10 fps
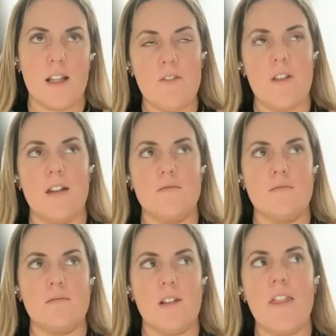I love that.
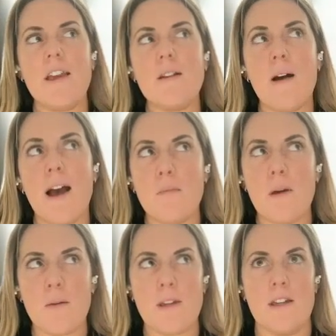I think my
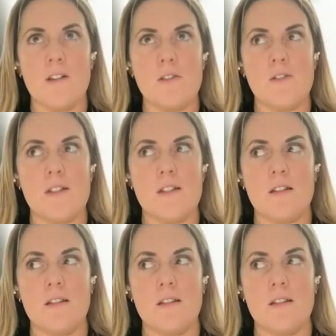pet peeves,